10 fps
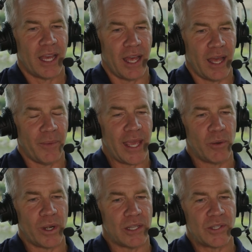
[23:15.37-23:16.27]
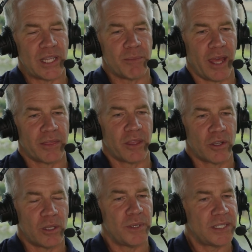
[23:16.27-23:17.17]
Uh, and when it seemed like there
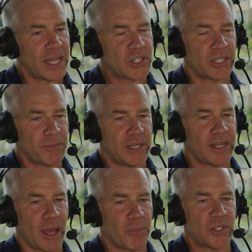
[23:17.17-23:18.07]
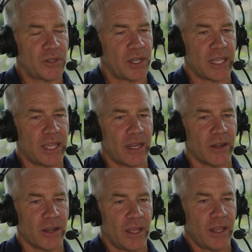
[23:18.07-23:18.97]
could potentially be an opportunity
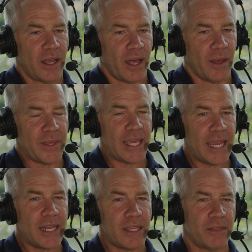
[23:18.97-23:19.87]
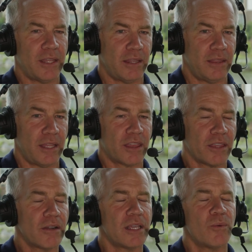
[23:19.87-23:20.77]
here, uh, any the the
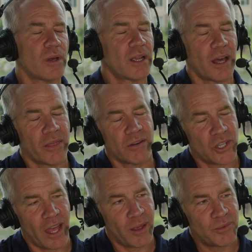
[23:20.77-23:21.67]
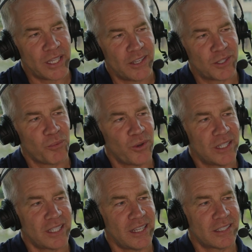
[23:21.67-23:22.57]
31 other jobs as the
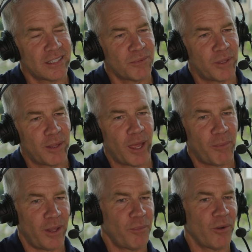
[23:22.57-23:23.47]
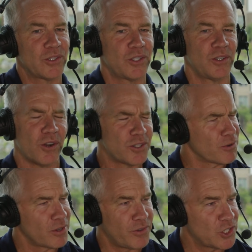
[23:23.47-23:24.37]
preseason play-by-play -play person are
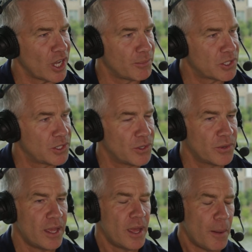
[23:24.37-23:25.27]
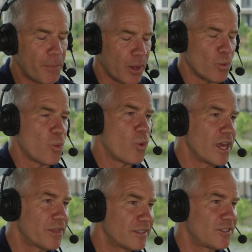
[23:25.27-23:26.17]
terrific jobs too. Sure. But
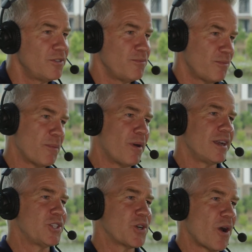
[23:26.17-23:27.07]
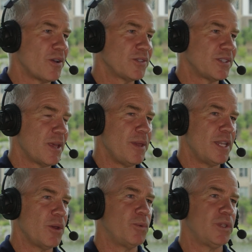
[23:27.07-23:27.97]
with my buddy Charles. I
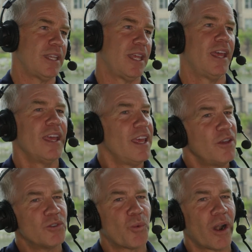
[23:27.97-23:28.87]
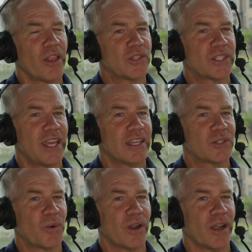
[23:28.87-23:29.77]
mean, it was, it was one of those
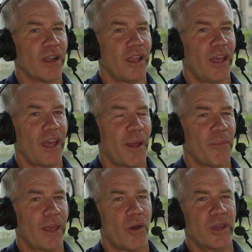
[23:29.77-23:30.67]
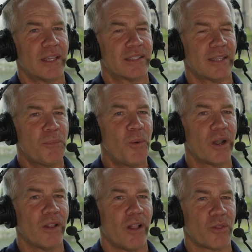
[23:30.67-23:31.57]
things where I'm like, okay, at some
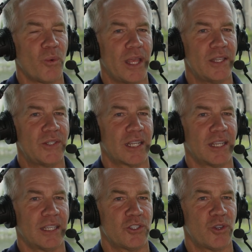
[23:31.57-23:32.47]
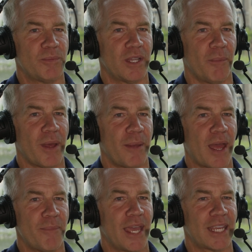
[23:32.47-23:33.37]
point along the way, this is going to get tripped up. I'm,
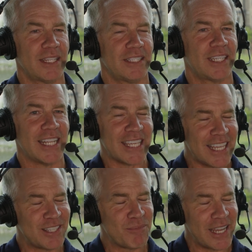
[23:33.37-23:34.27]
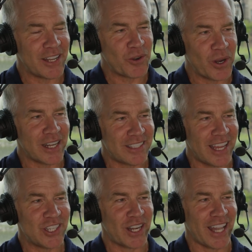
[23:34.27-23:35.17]
I'm not going to get to be in an
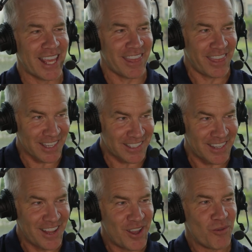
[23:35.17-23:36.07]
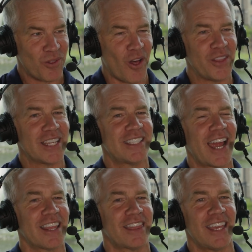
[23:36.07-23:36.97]
organization like this with all the
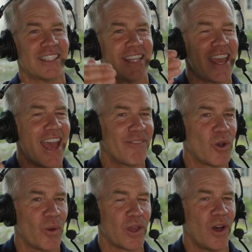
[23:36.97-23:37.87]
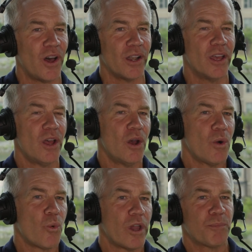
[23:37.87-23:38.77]
exciting things they have going on
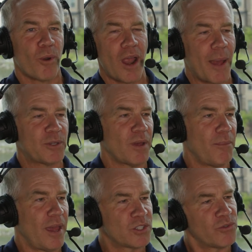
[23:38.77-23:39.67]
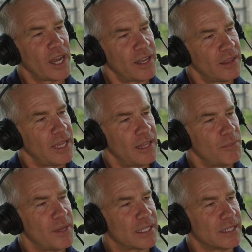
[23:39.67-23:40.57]
with perhaps my best friend in the in
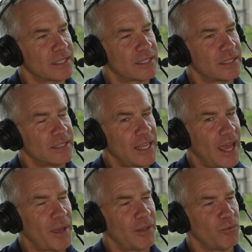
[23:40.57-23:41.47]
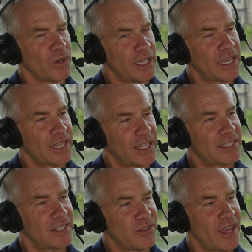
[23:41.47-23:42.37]
the business. Am I really going to
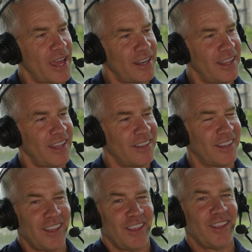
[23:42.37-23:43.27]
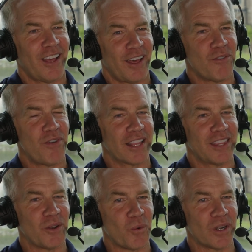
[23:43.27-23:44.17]
get to do that? And uh, the fact
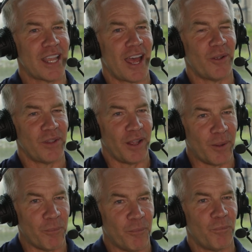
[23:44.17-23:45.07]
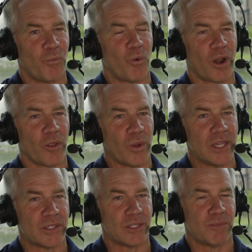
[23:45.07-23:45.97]
that it worked out, um, one of the
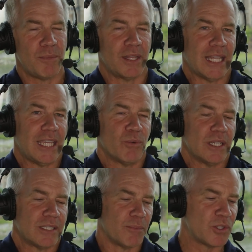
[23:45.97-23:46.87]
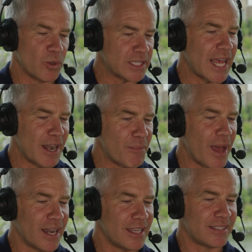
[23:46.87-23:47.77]
reasons, maybe the lead reason I'm so excited
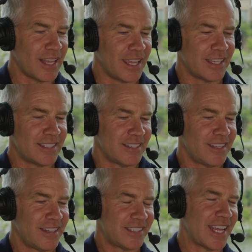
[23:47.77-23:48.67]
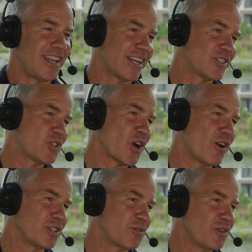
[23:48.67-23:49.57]
about it is I get to stand next to
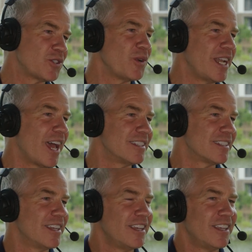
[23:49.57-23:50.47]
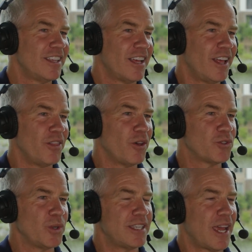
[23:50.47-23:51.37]
Charles for those three nights uh,
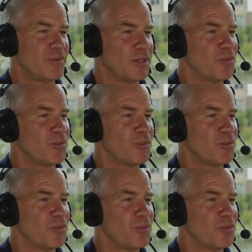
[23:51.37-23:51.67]
those three times in